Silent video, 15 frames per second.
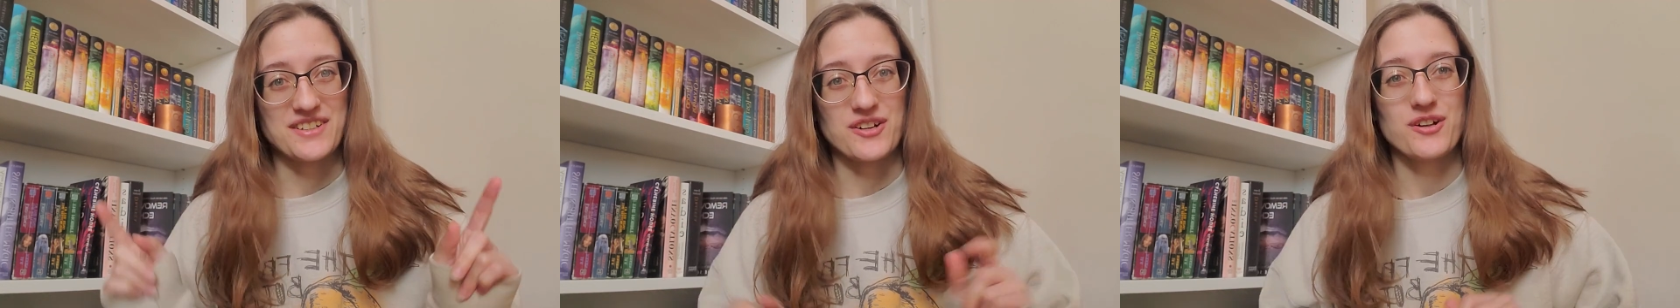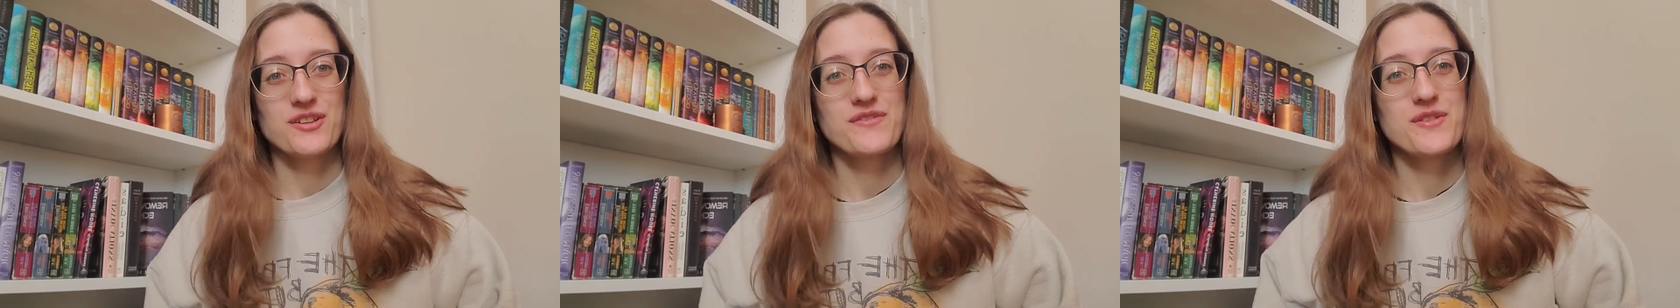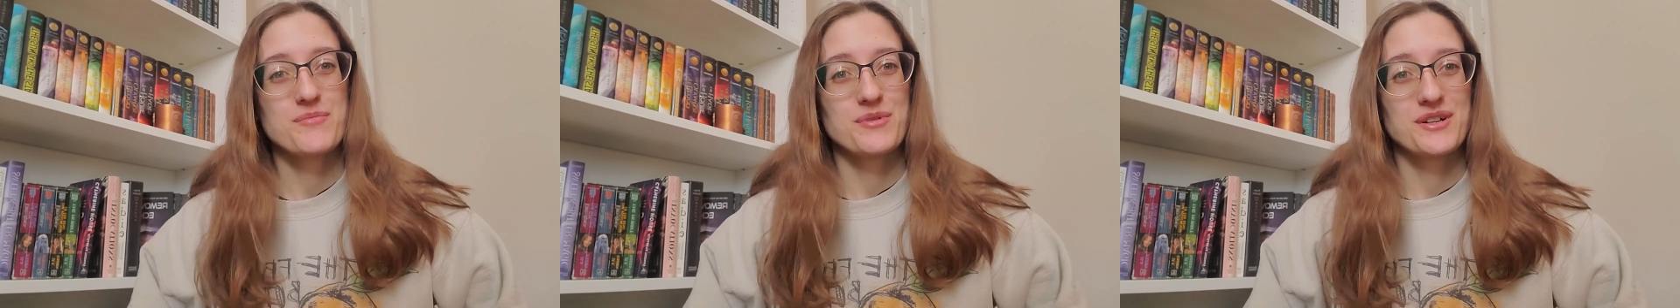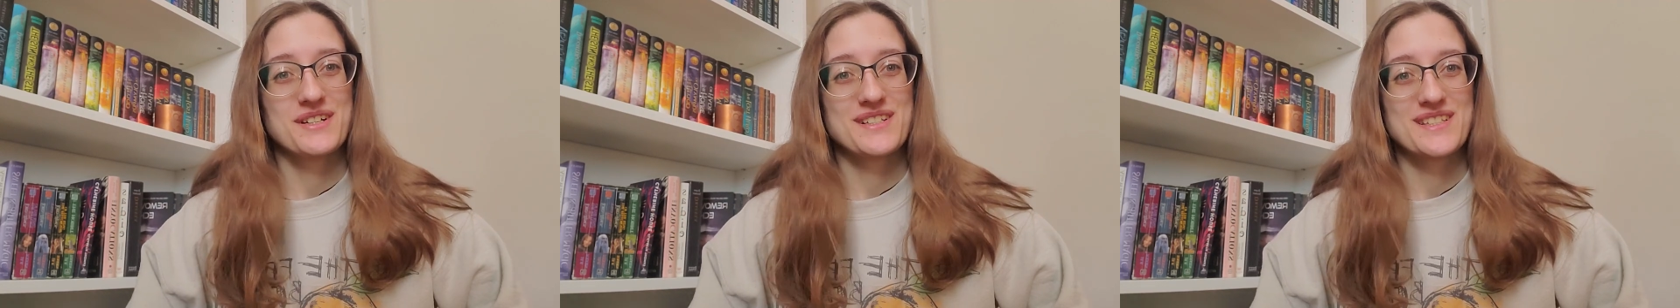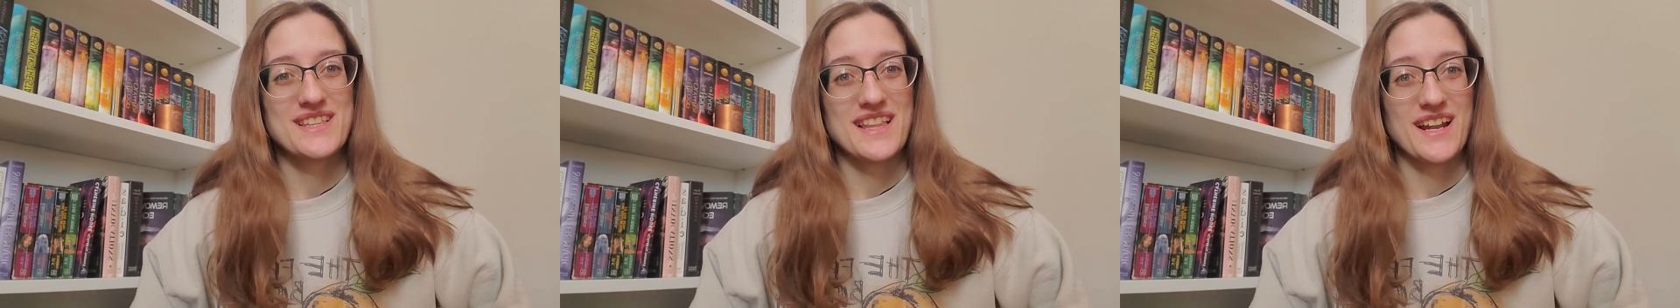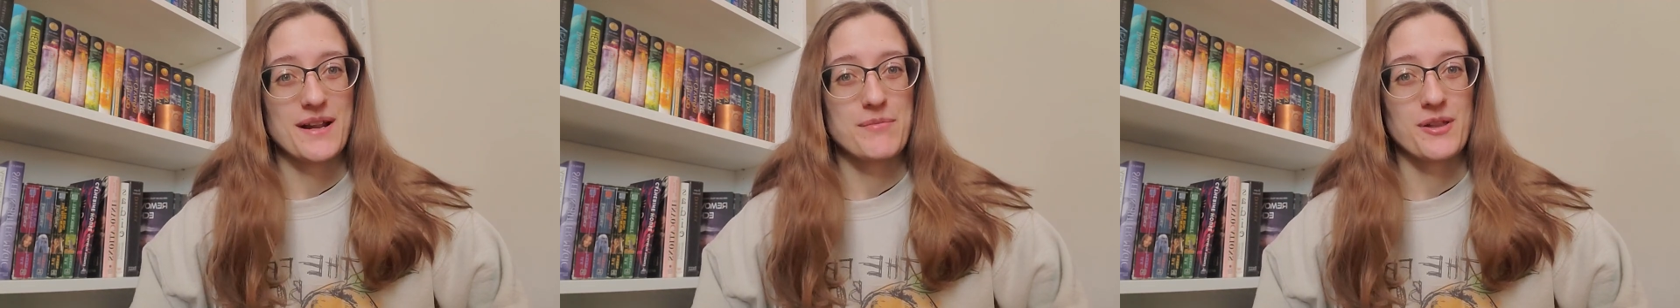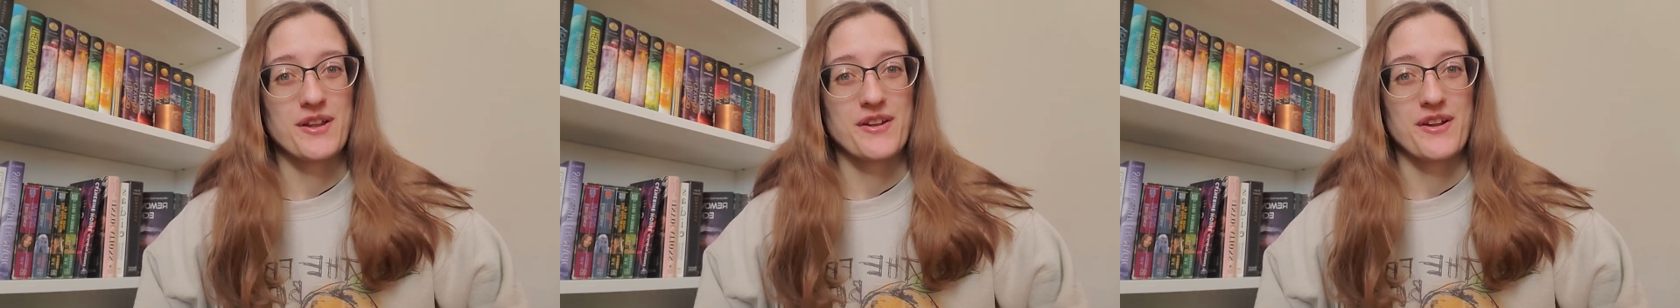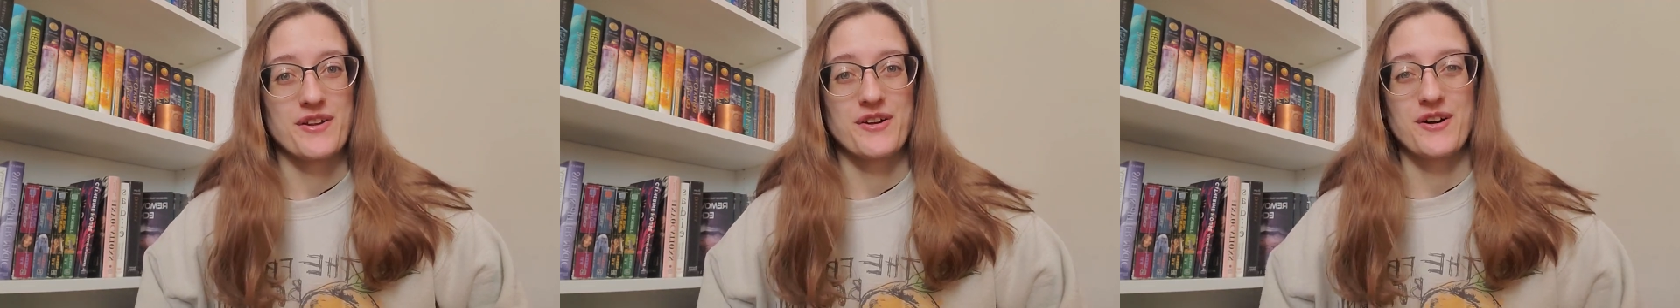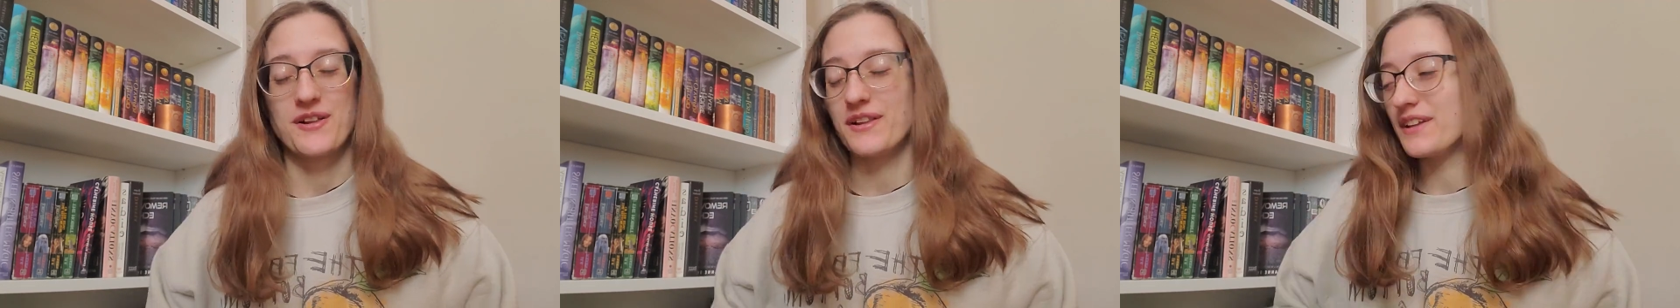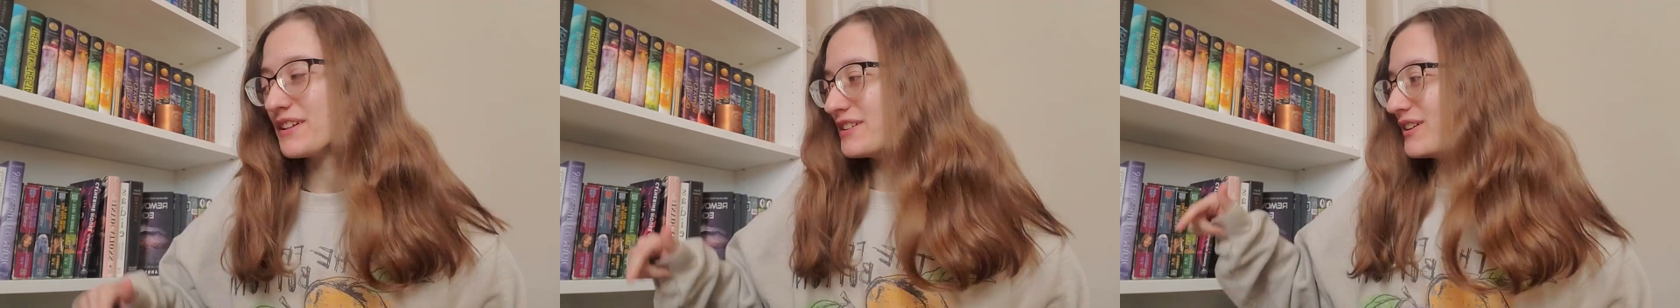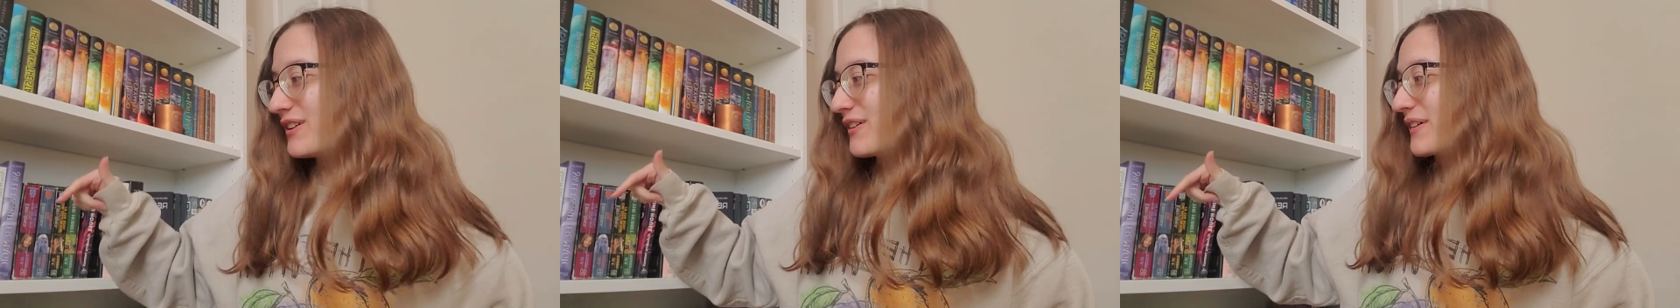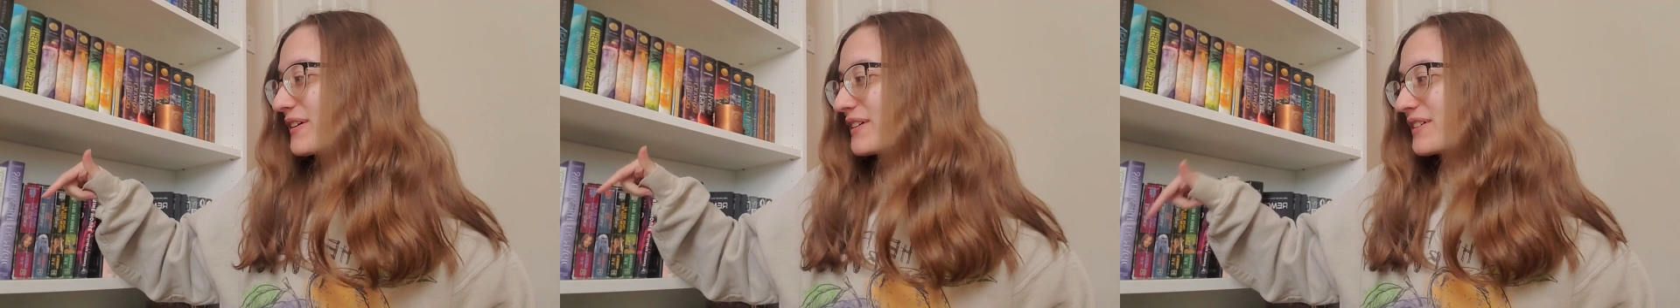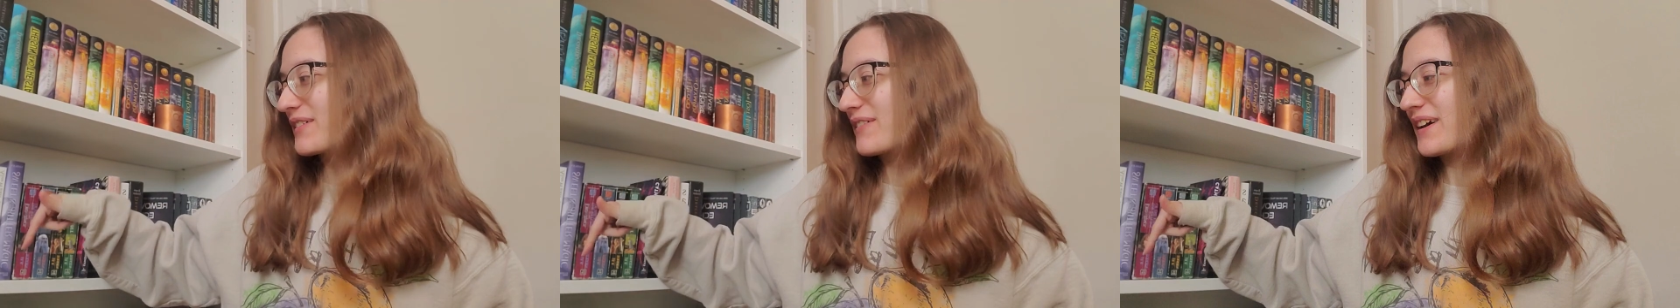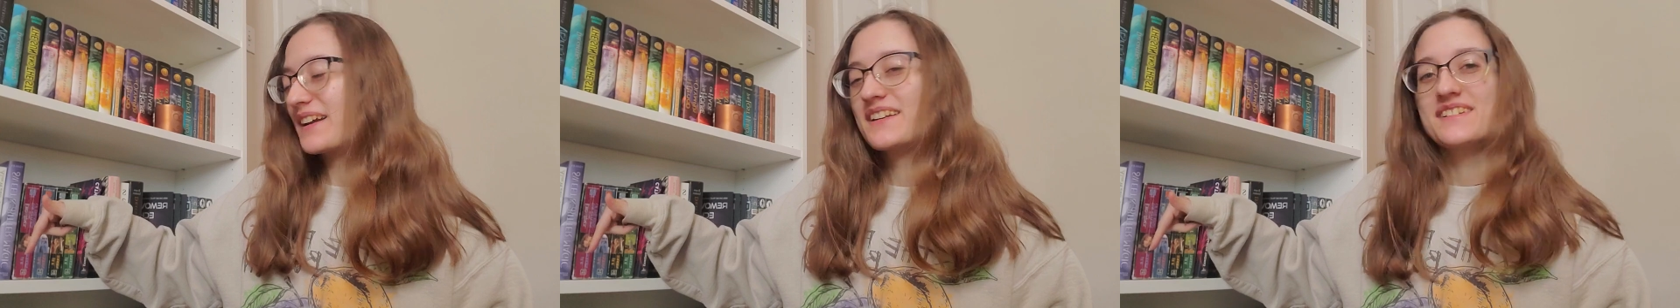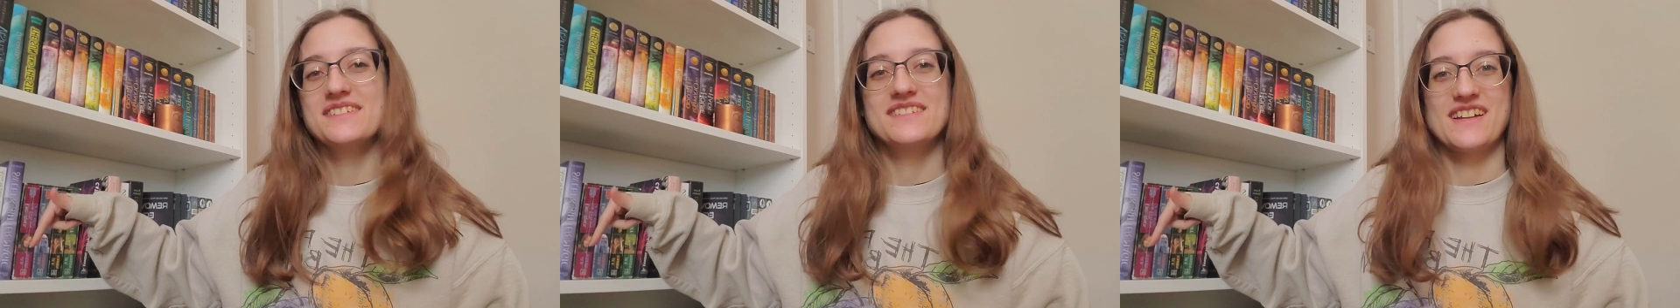all of the books that I plan on unhauling are right